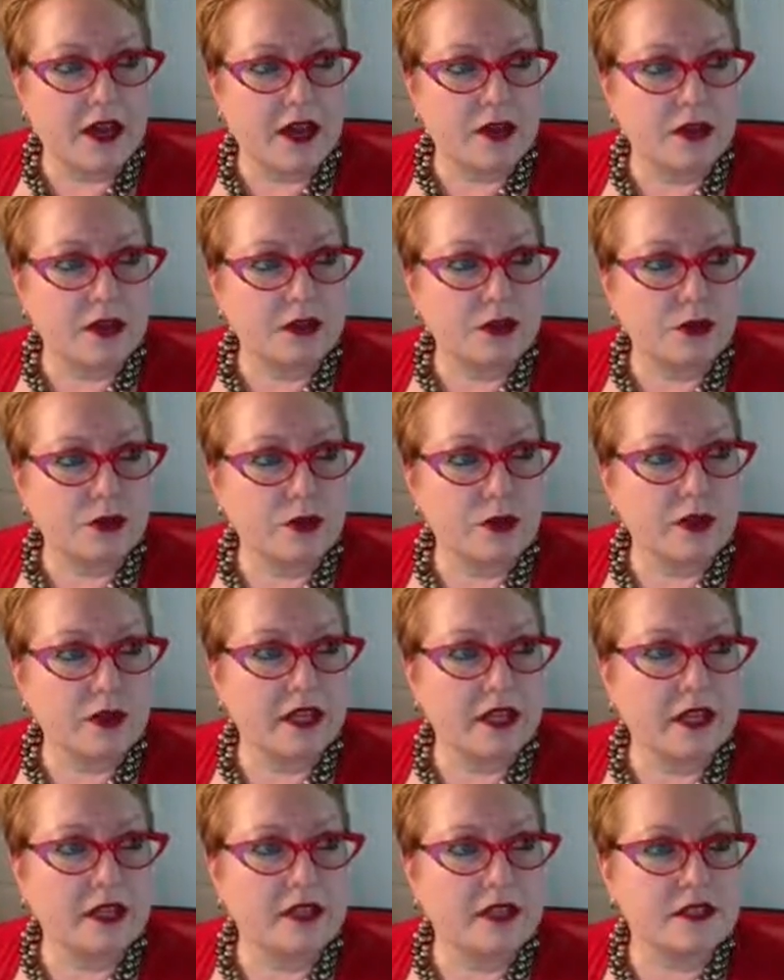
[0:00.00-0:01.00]
Now, a
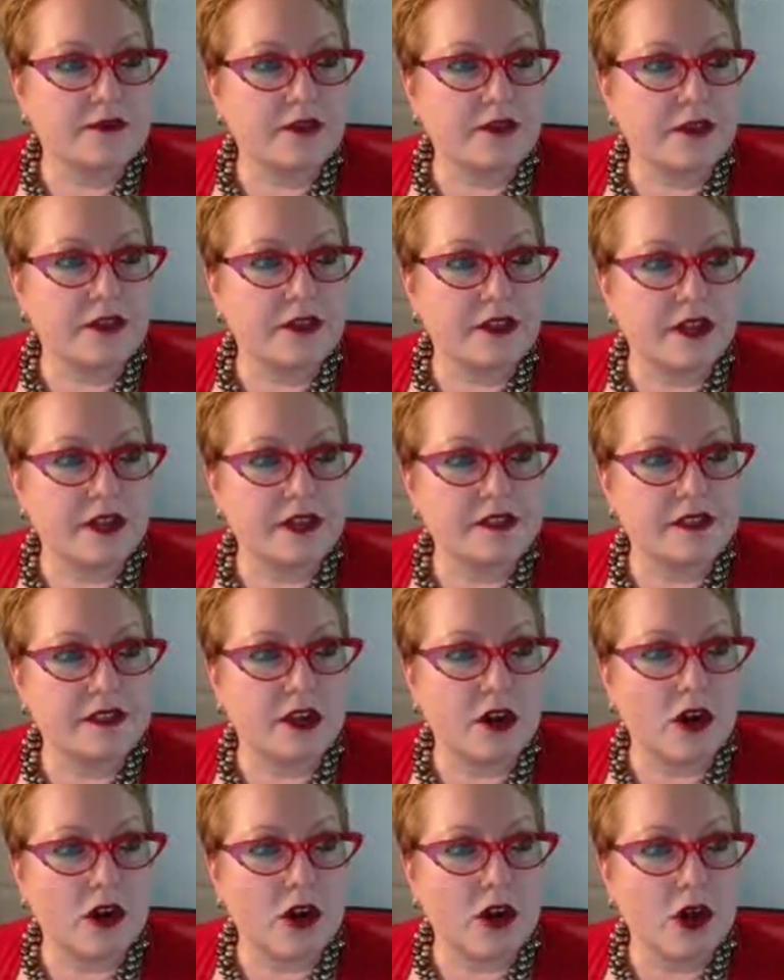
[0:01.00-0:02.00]
tool link is for
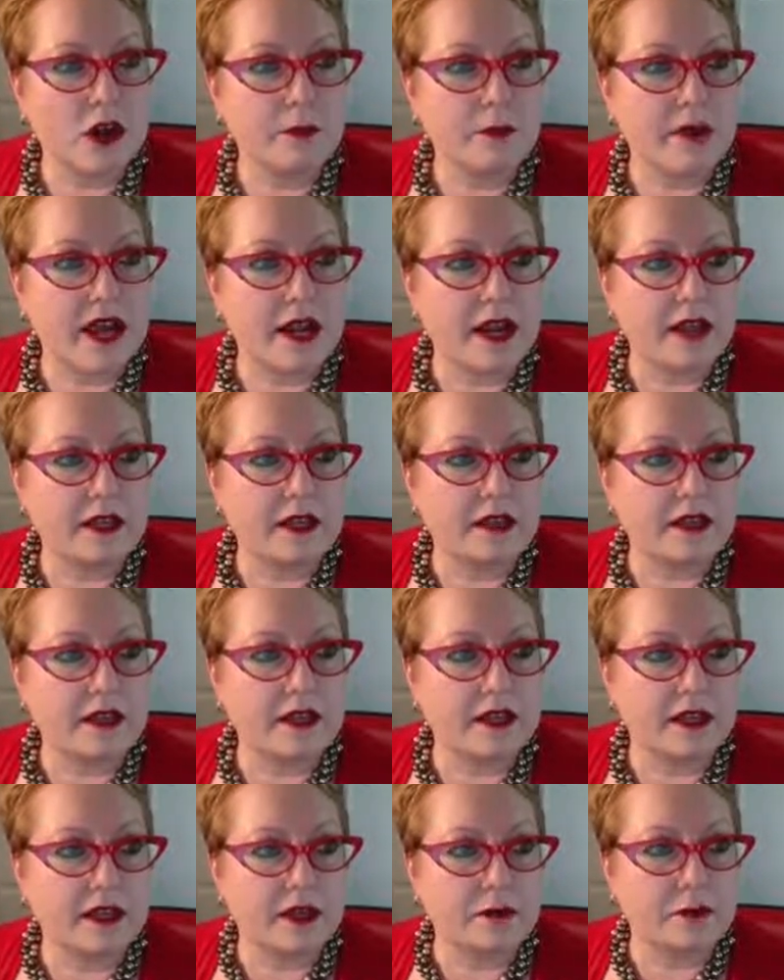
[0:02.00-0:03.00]
things that are
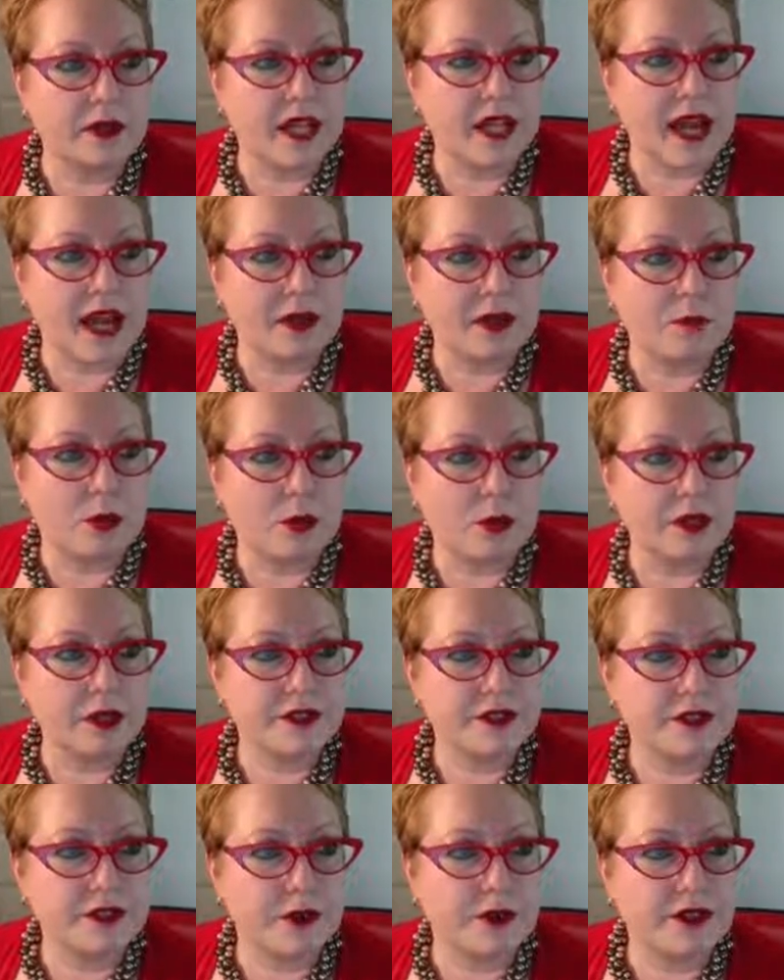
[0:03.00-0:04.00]
automatically in
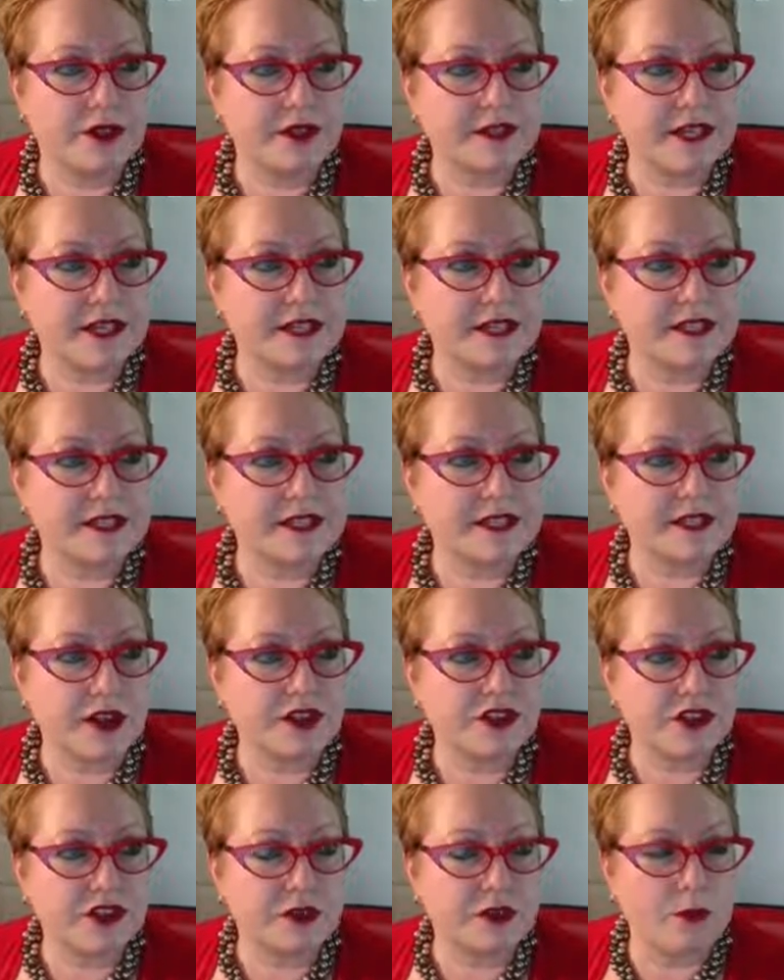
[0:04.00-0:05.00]
Blackboard. So things like a
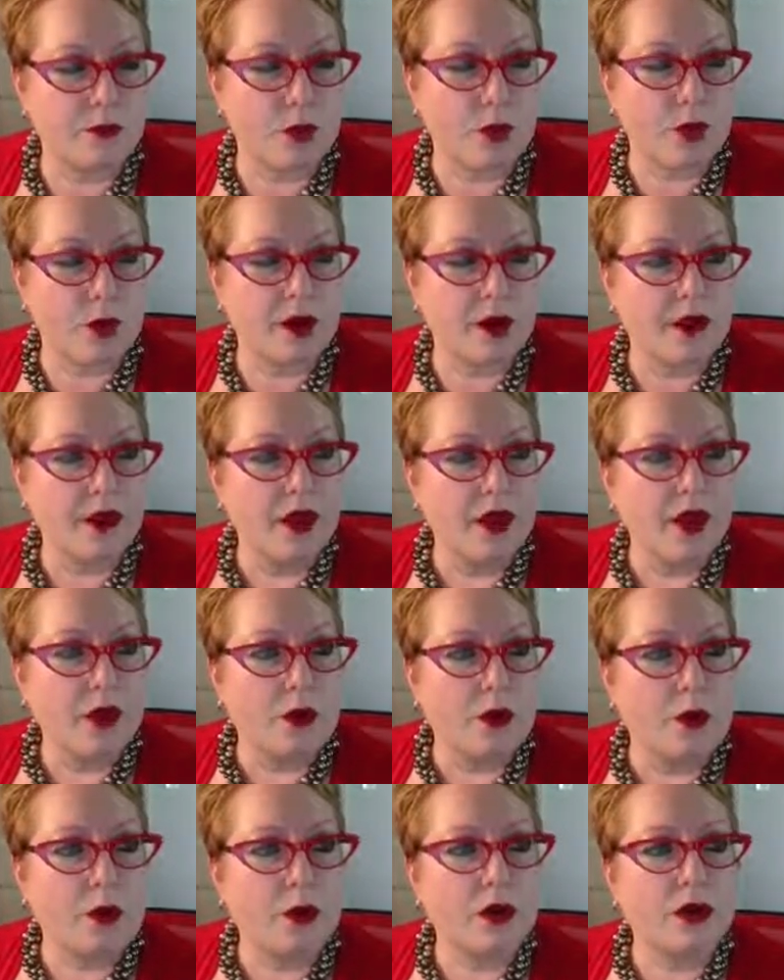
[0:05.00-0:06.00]
discussion board
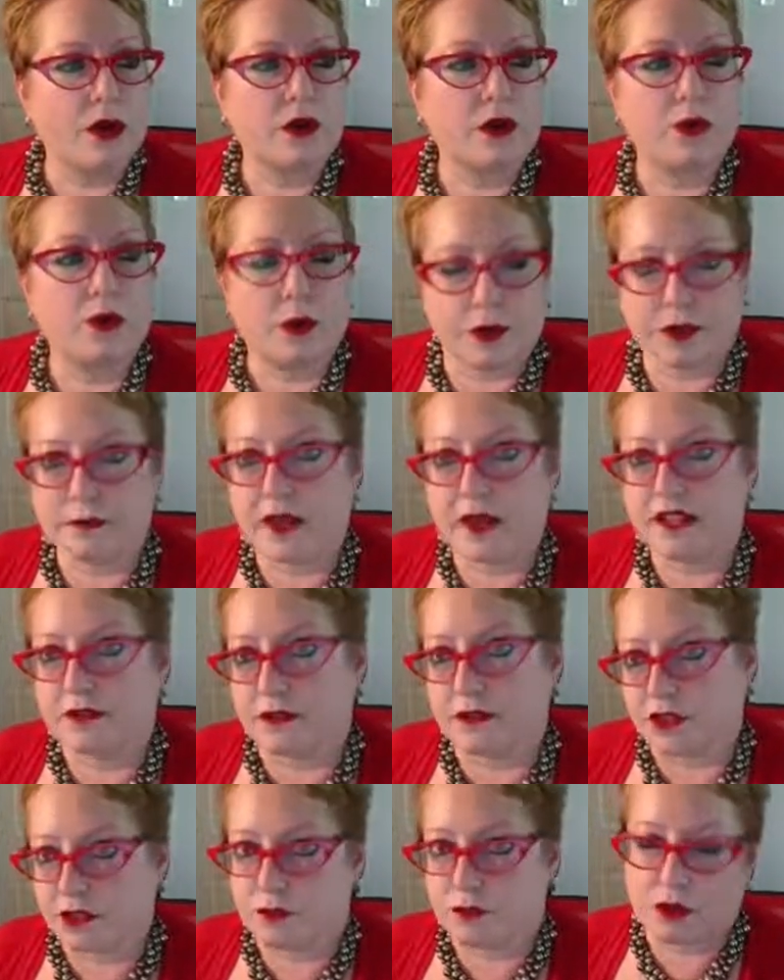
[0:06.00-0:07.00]
or course
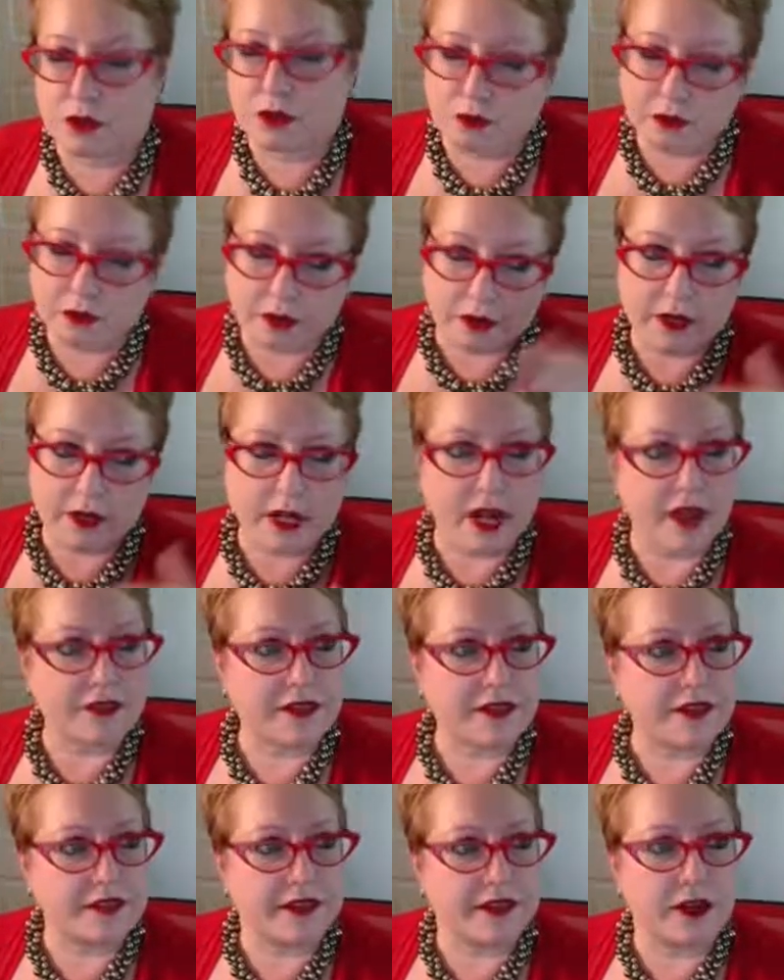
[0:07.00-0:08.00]
messages. Well, we already
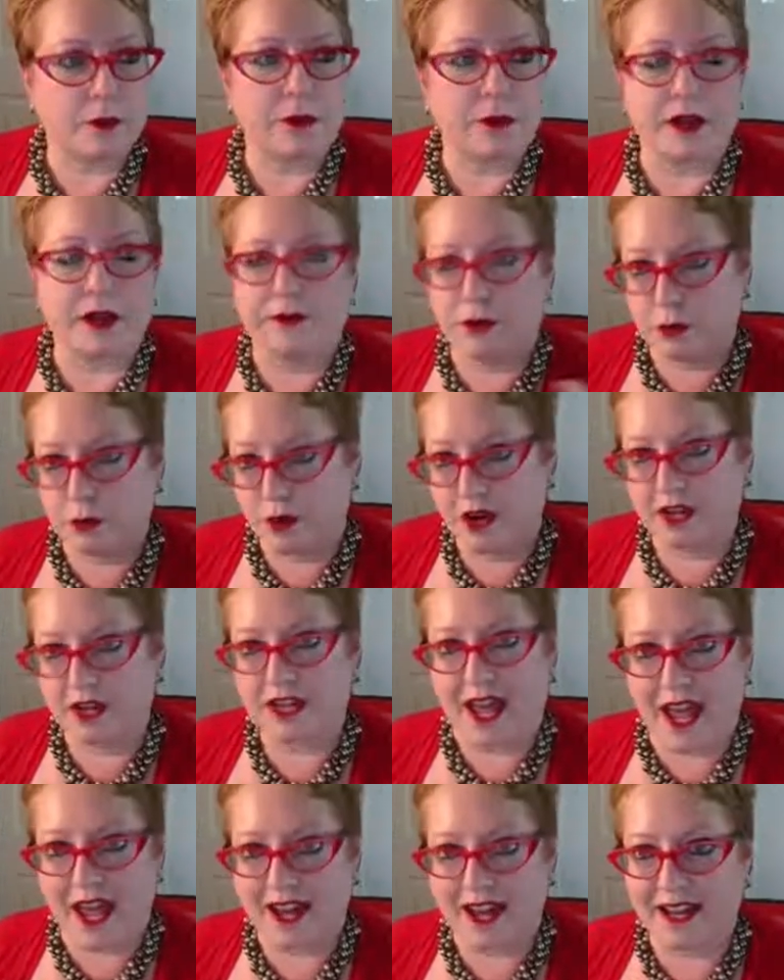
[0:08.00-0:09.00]
got that there, but if you
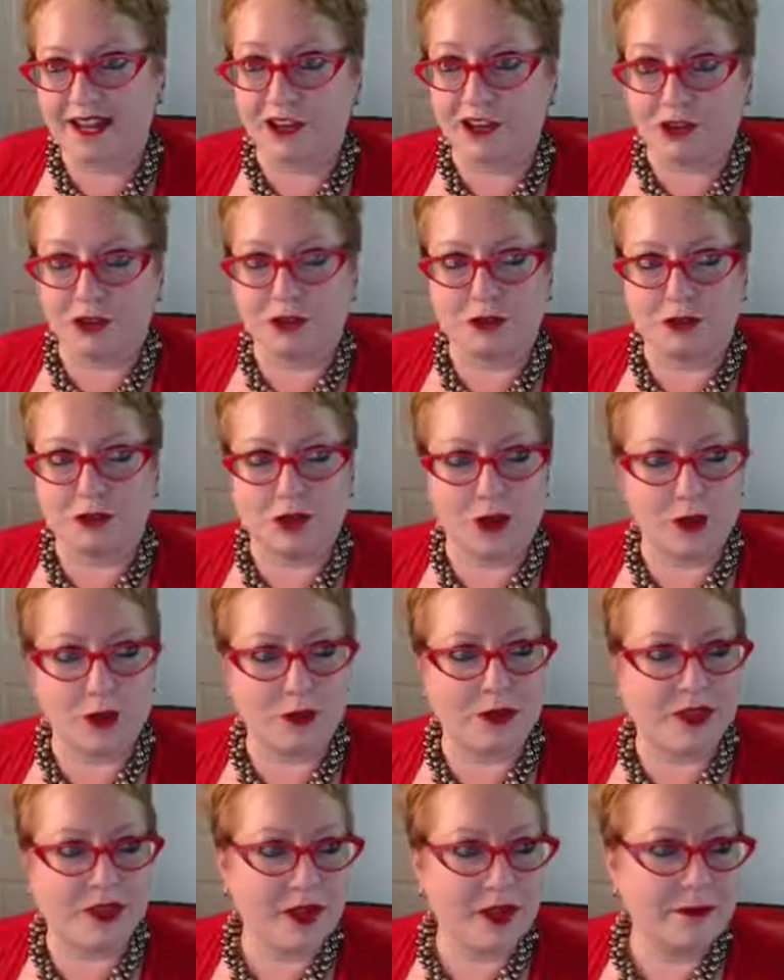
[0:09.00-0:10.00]
wanted to add it and you're doing
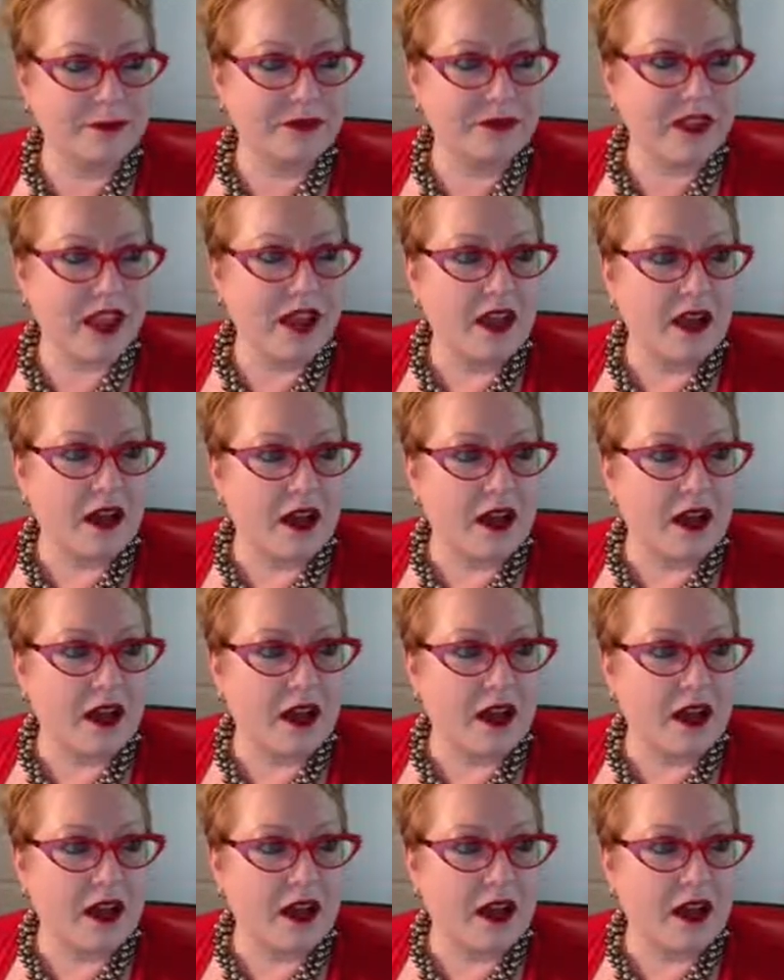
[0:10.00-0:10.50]
your own thing.